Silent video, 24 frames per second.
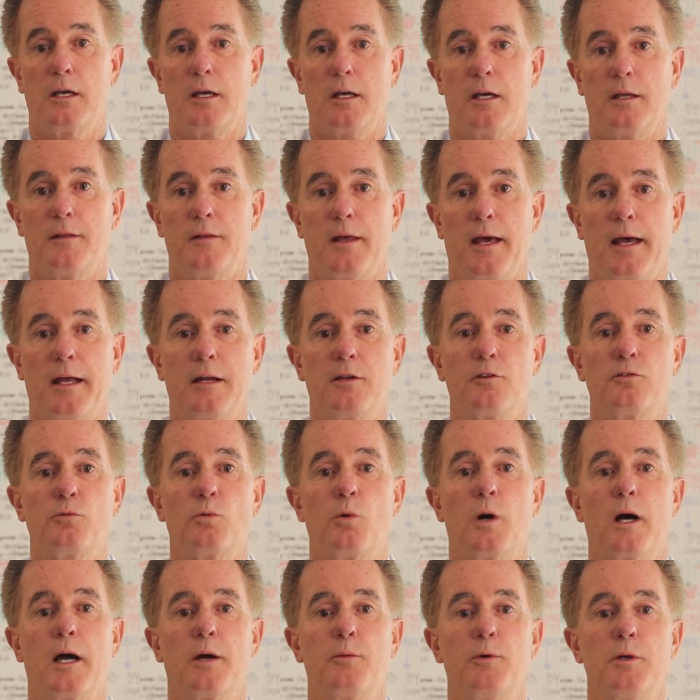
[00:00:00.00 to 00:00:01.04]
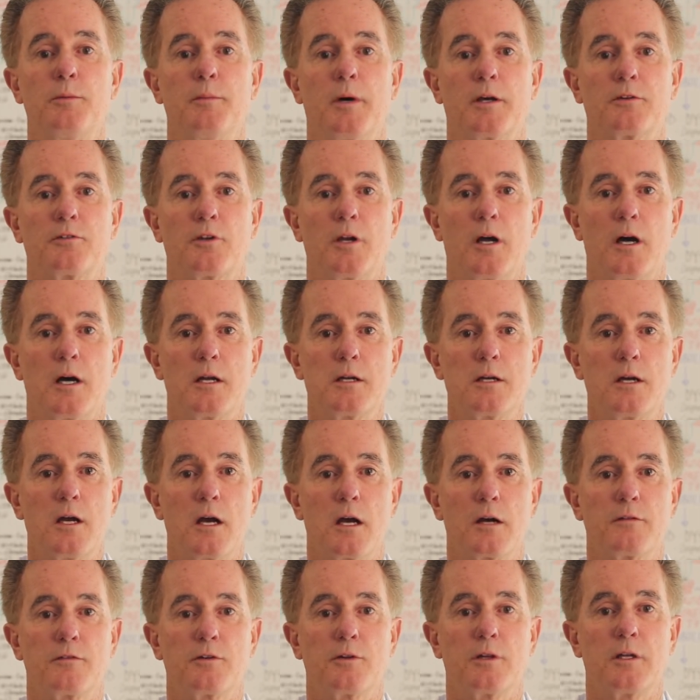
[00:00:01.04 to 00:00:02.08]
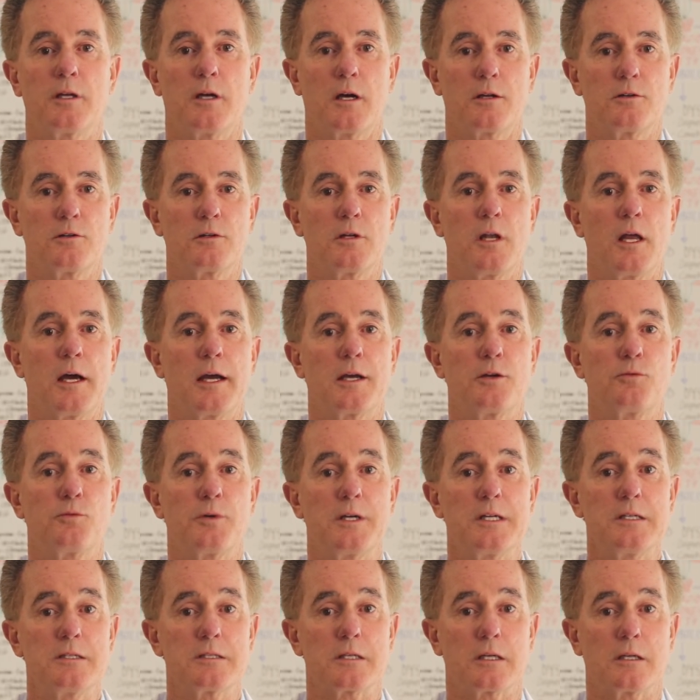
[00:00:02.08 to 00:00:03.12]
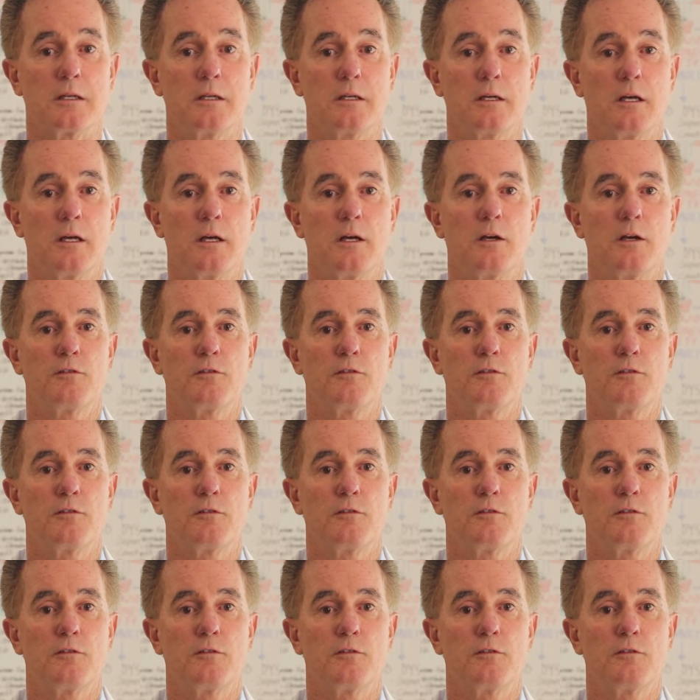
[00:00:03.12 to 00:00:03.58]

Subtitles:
and that is why we must uncover the underlying reason